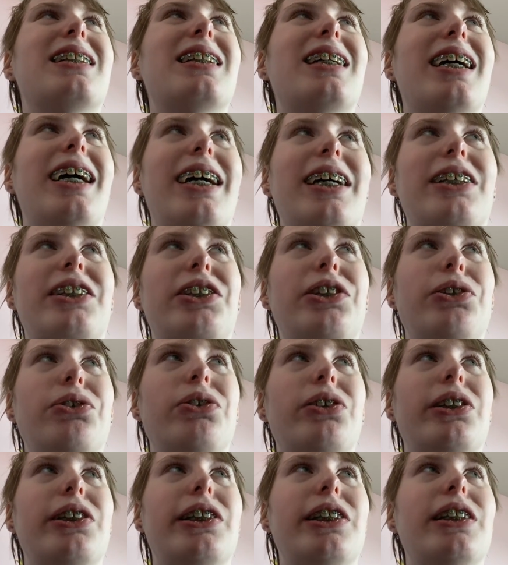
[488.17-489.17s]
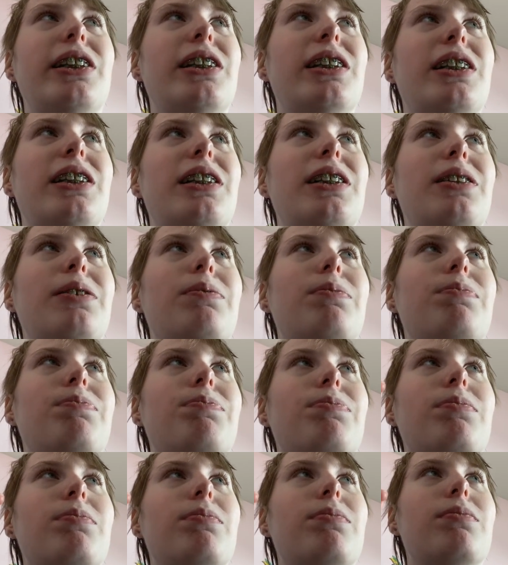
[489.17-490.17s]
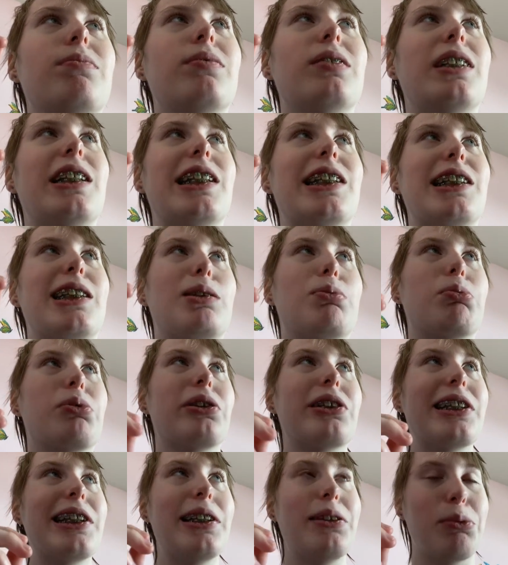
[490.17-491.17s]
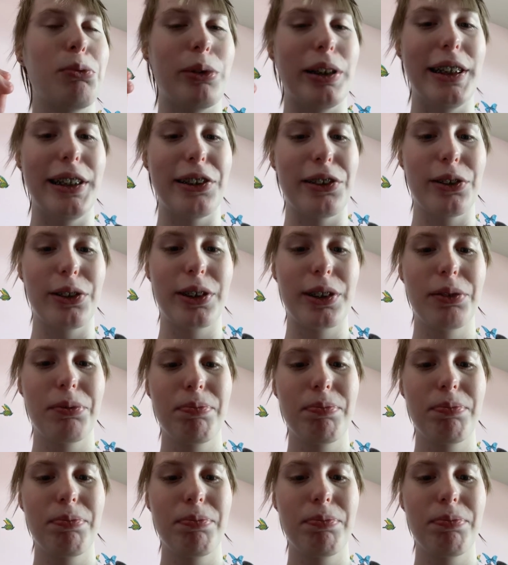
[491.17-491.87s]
Actually, it's pretty weird.